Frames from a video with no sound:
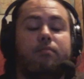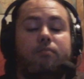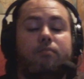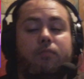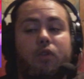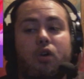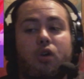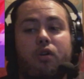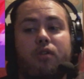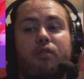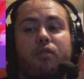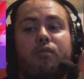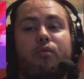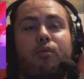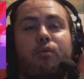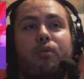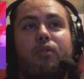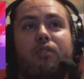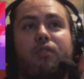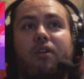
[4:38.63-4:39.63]
Goku
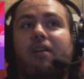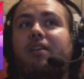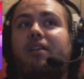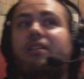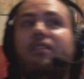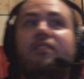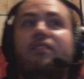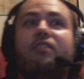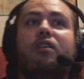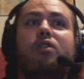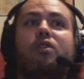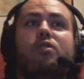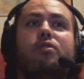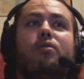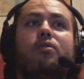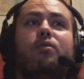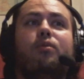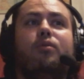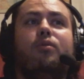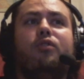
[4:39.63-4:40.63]
does
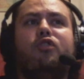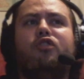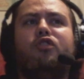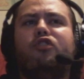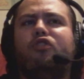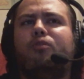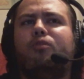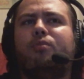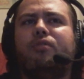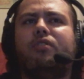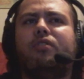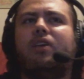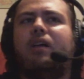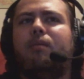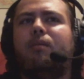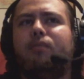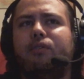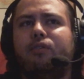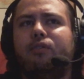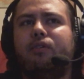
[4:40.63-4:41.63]
go Super Saiyan
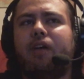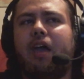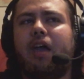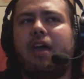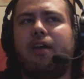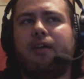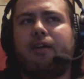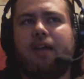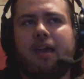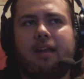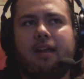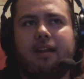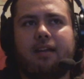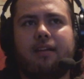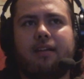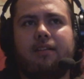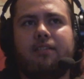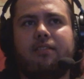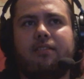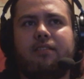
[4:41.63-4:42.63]
Blue Kaioken
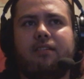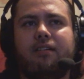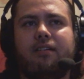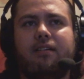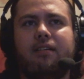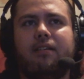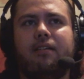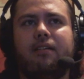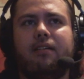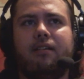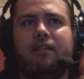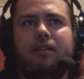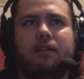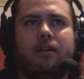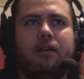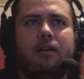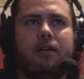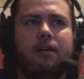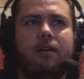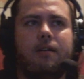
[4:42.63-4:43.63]
against
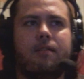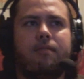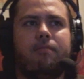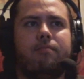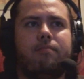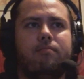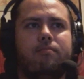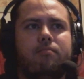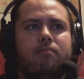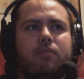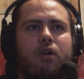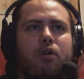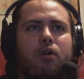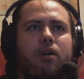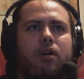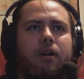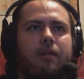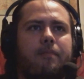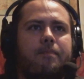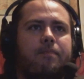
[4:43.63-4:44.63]

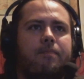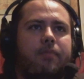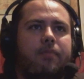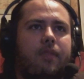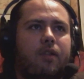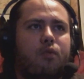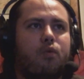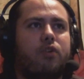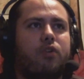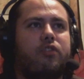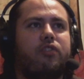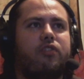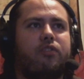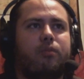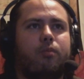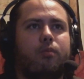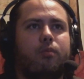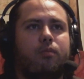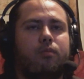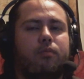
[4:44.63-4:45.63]
Gohan, which is
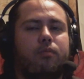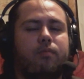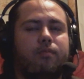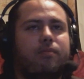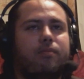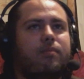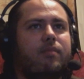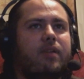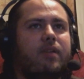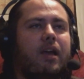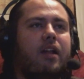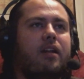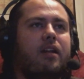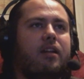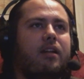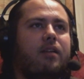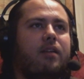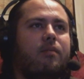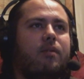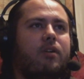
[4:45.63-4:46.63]
kind of
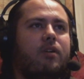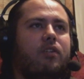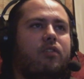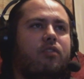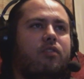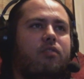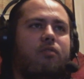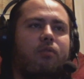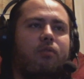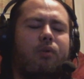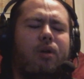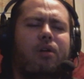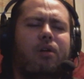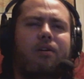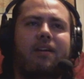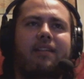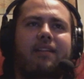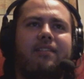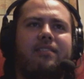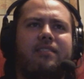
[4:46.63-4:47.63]
neat because we don't
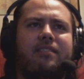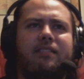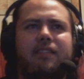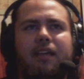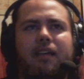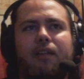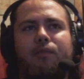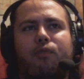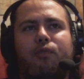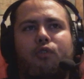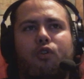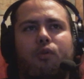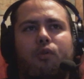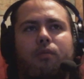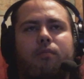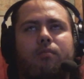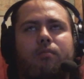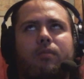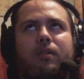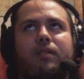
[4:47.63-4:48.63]
get to see that form.
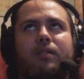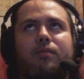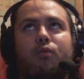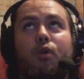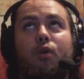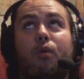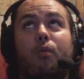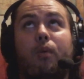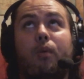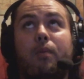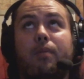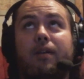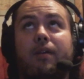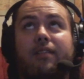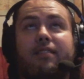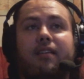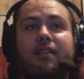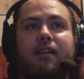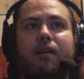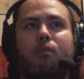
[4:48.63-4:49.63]
Well, we've been
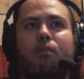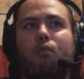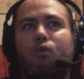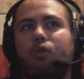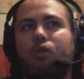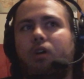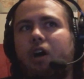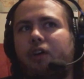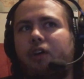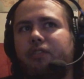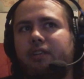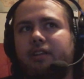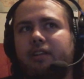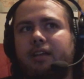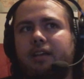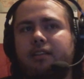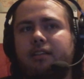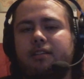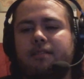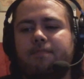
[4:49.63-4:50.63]
seeing it more often
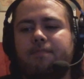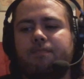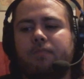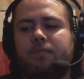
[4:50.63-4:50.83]
lately,